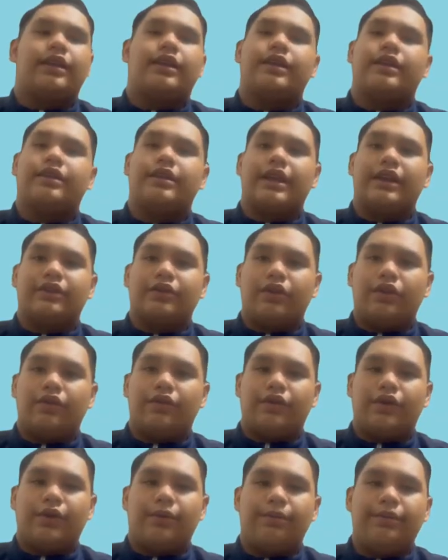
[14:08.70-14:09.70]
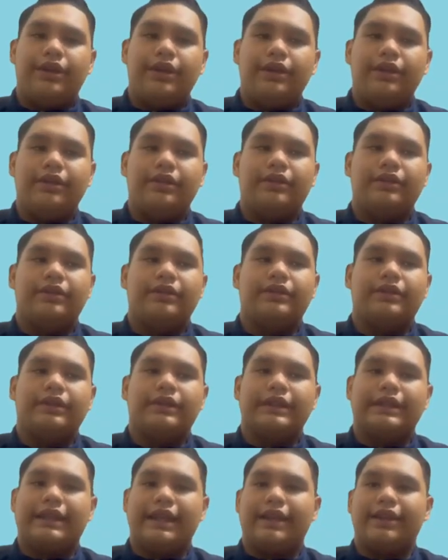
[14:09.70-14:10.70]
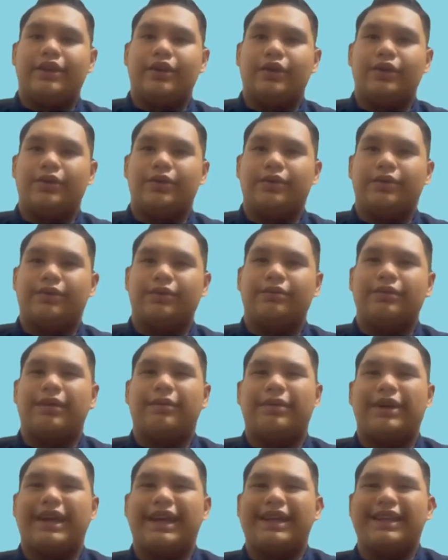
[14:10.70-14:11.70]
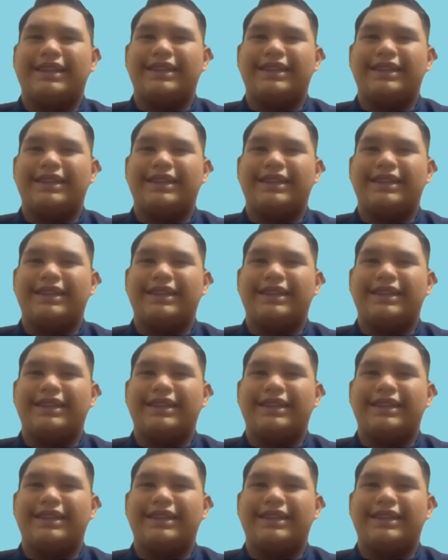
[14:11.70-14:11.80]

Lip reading: That's all from me. Thank you. Bye-bye.